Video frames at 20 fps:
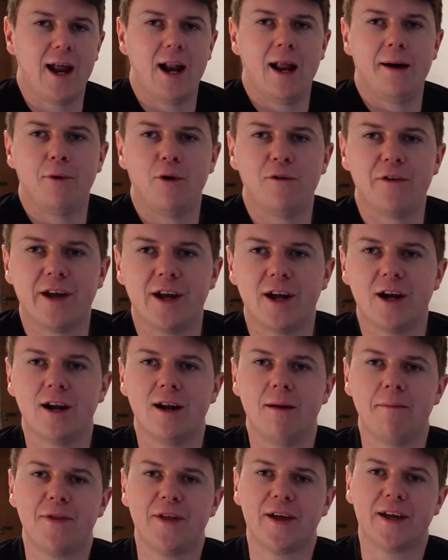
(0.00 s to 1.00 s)
And I'm over here,
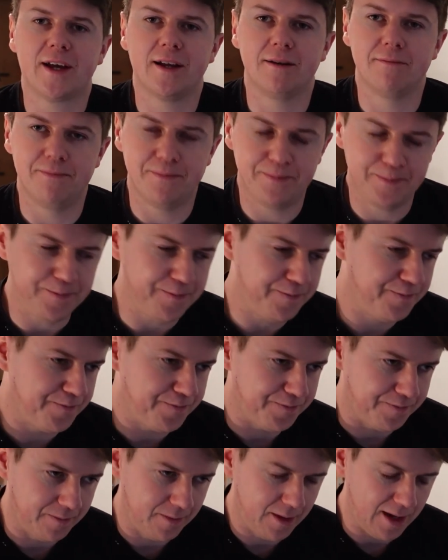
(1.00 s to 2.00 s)
and I'm
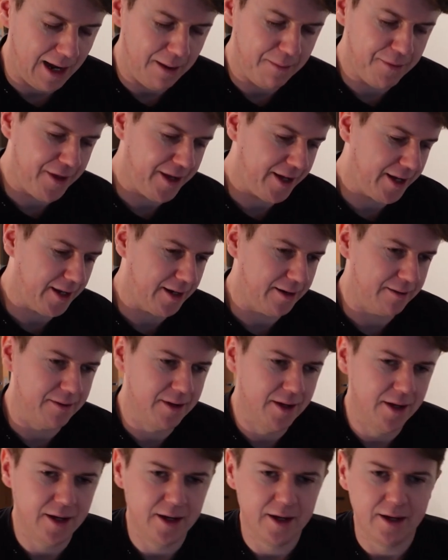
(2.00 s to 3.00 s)
thinking,
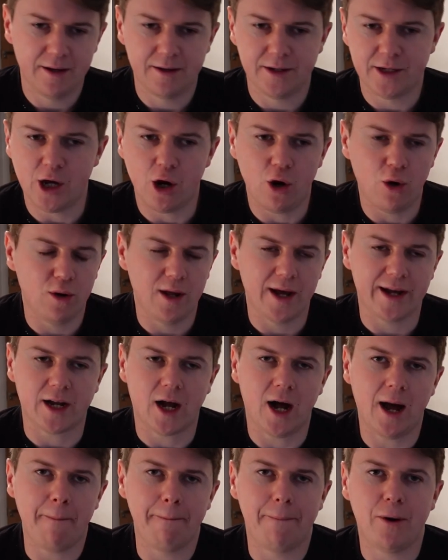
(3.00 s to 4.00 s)
yo, like,
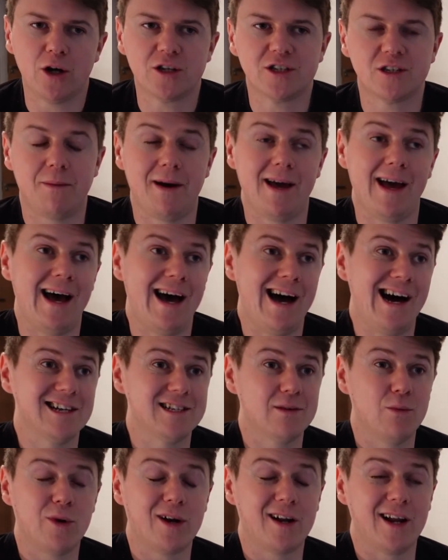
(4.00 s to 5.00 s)
I'm busting my
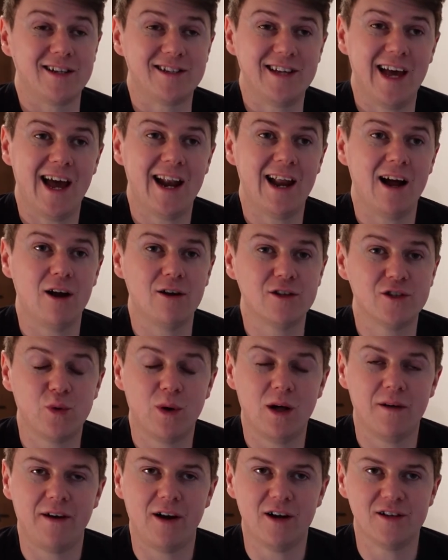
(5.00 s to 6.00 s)
ass. I'm working like 10 hours,
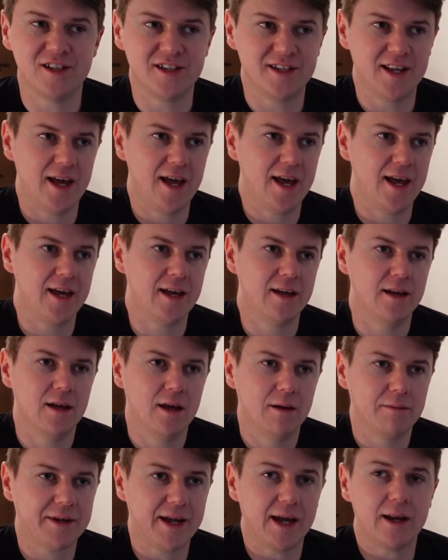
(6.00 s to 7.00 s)
12 hours a day,
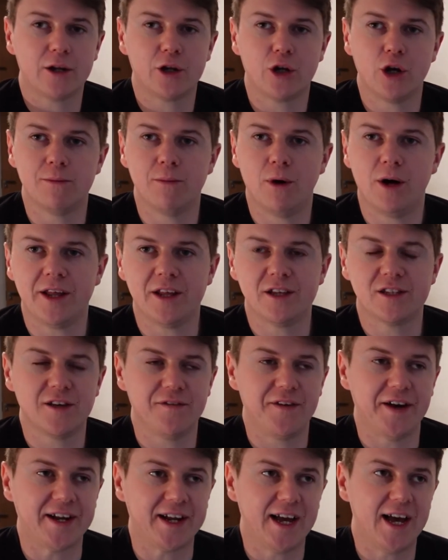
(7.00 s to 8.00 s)
getting good money and
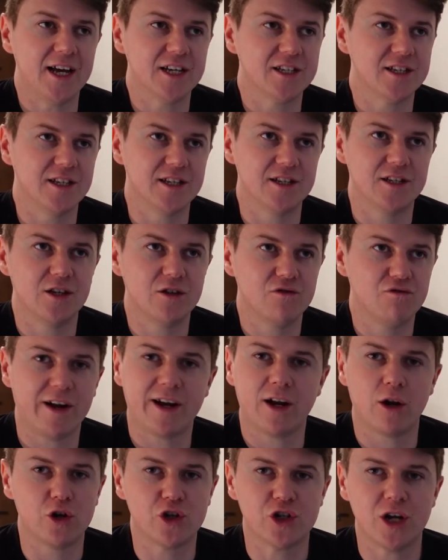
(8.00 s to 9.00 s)
stuff, I guess. It's
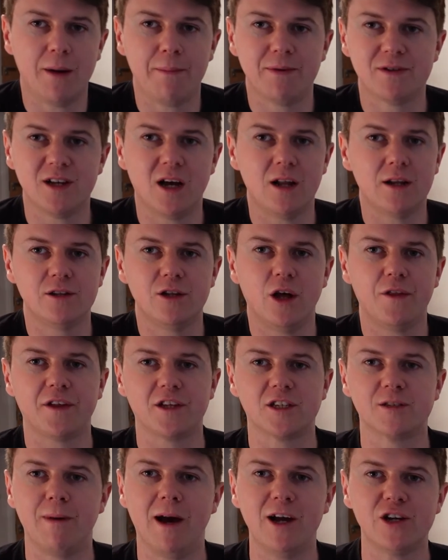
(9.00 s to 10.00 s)
regular shop. It's
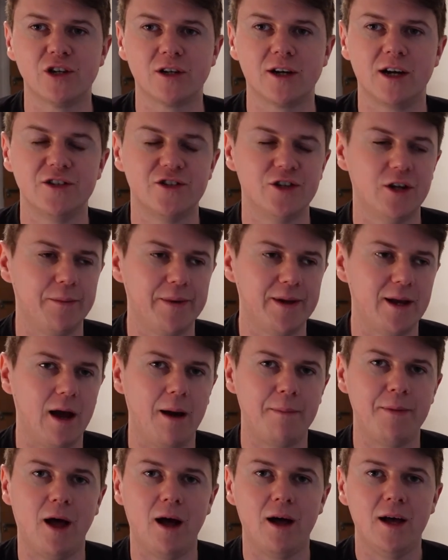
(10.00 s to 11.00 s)
nothing special, guys. You know what I mean?
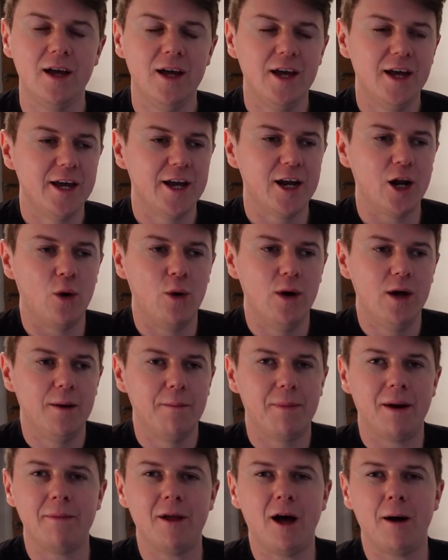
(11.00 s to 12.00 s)
I'm not, you know,
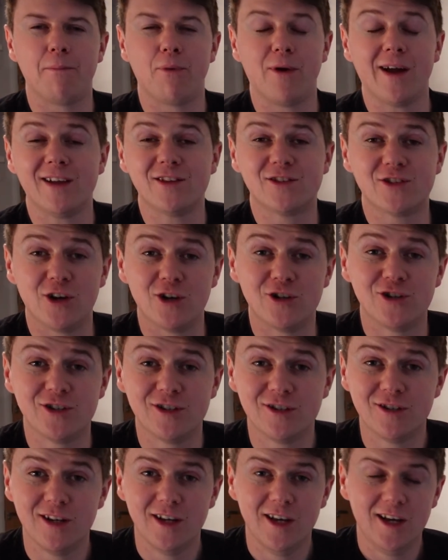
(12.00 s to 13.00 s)
but I'm not a brain
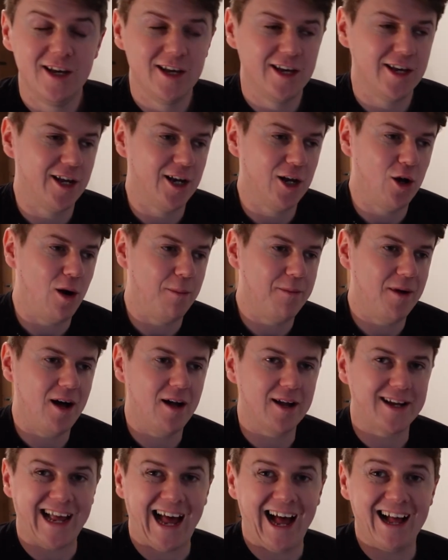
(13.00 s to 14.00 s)
surgeon. You know, I'm
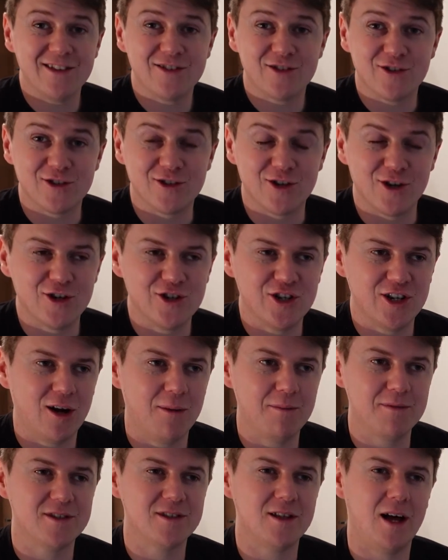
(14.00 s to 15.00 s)
not a cancer surgeon.
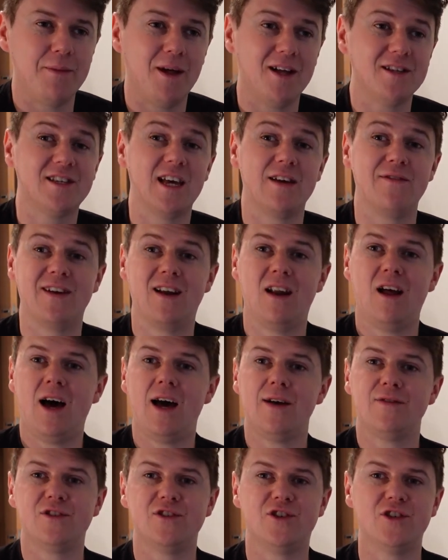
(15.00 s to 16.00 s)
I'm not saving
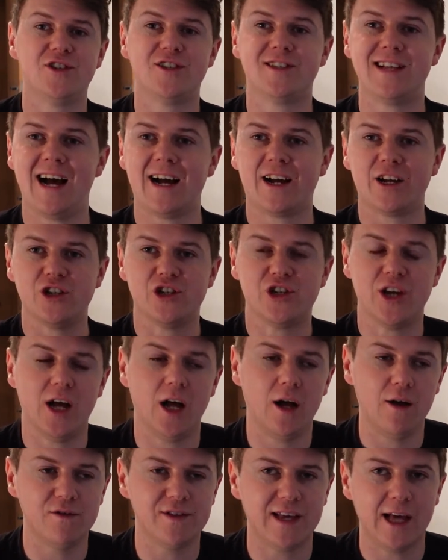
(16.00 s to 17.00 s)
lives. It's just stacking
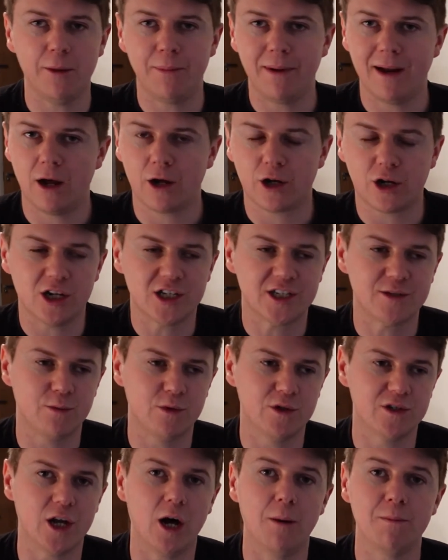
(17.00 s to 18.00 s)
shelves, helping out
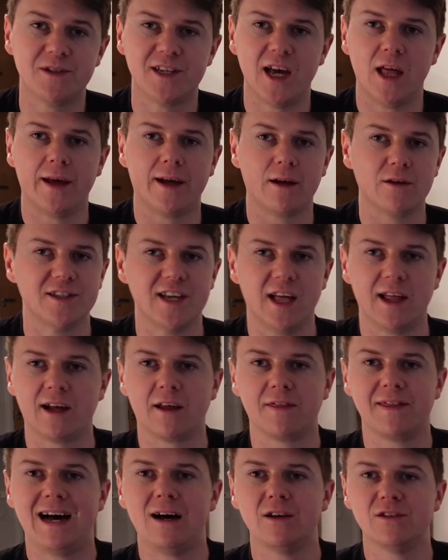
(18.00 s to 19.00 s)
customers, upselling or selling
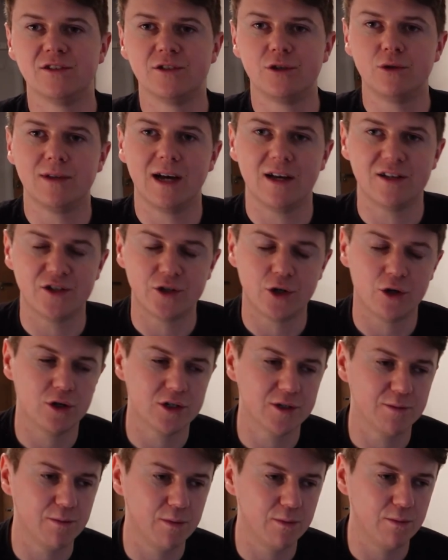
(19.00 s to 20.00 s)
1,000, 2,000
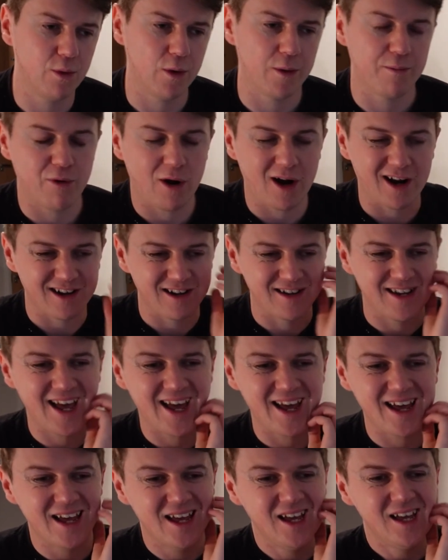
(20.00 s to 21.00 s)
euros worth of product a
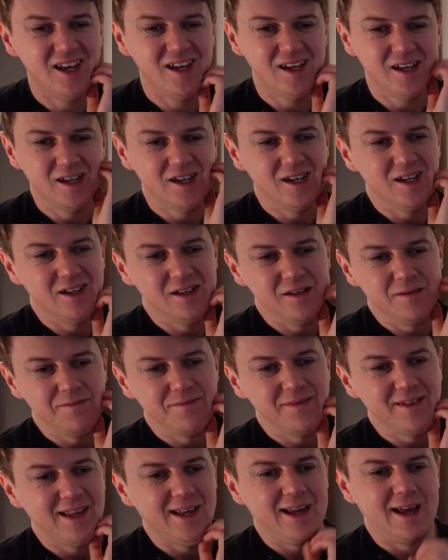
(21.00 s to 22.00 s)
day.
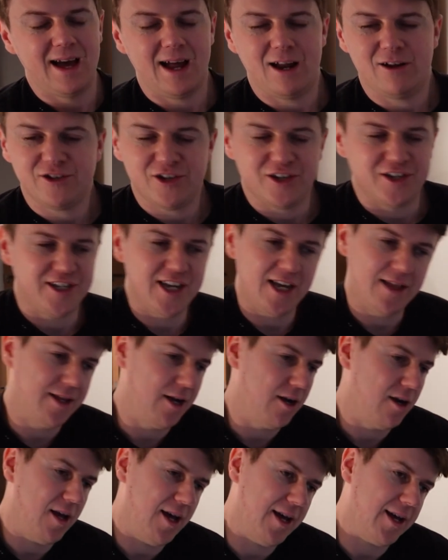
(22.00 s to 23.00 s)
I was just sitting
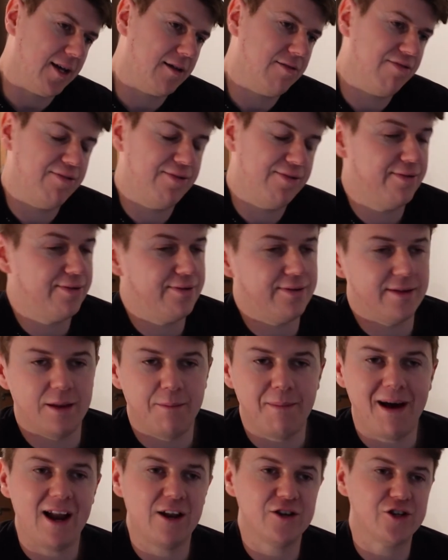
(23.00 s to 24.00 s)
there like, and the
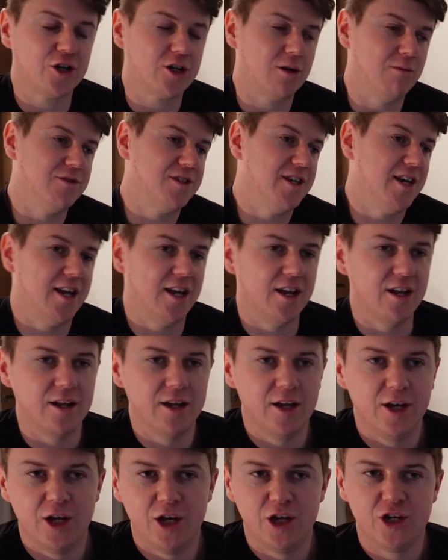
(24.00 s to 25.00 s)
manager comes in.
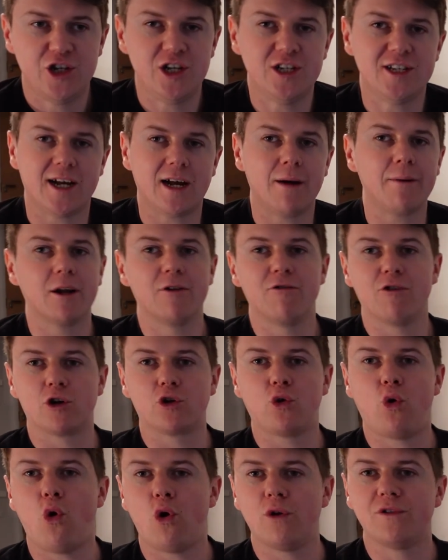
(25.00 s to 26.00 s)
She's like, I'm gonna
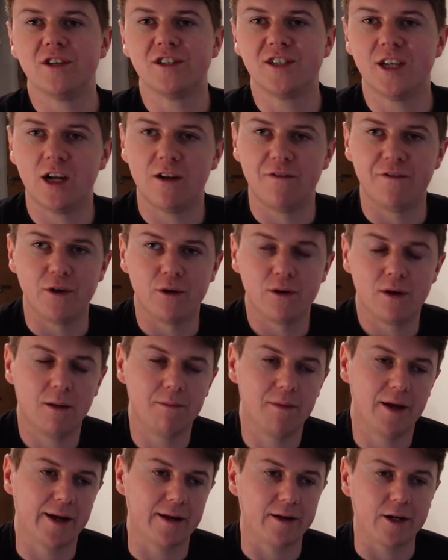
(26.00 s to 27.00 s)
record this interview. And
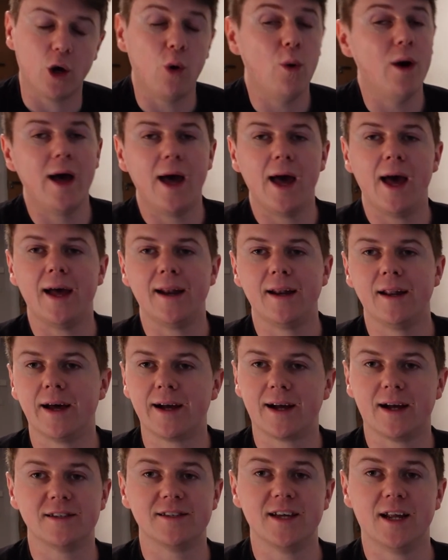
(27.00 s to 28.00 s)
I'm like, go ahead.
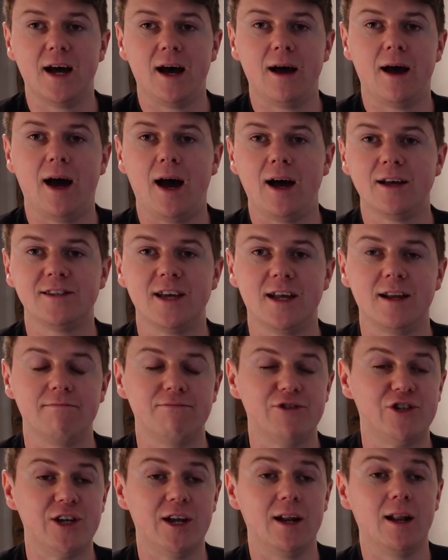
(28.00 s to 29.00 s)
Like I
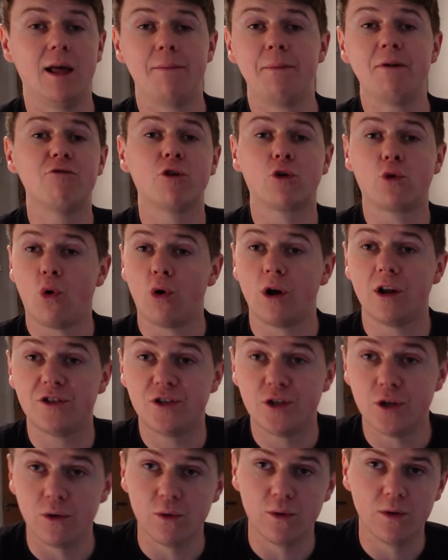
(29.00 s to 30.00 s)
said, shit, let me record it
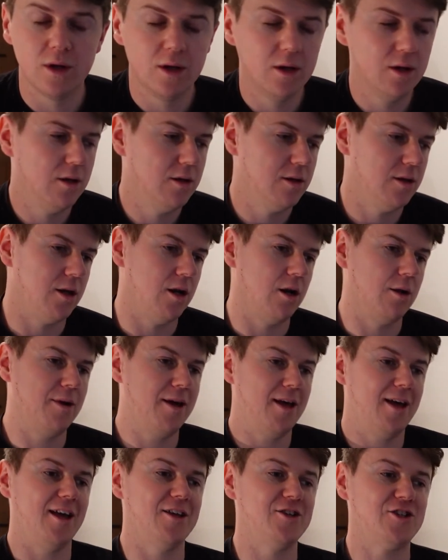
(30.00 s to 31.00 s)
too. You know what I
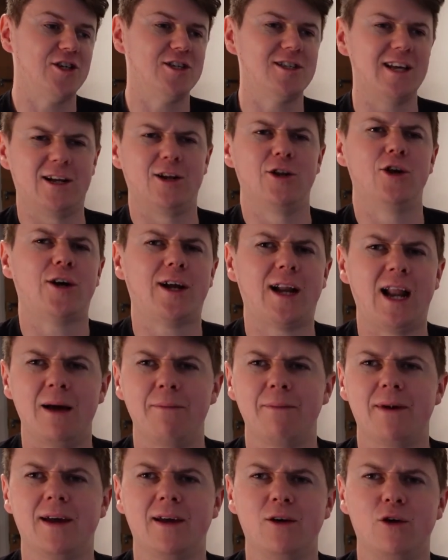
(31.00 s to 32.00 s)
mean? And she's like looking
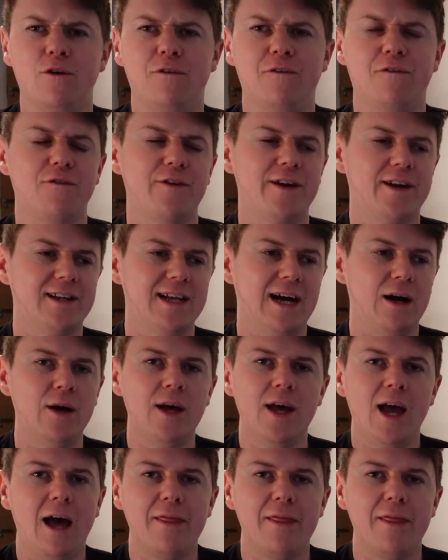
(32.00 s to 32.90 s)
at me all freaked out.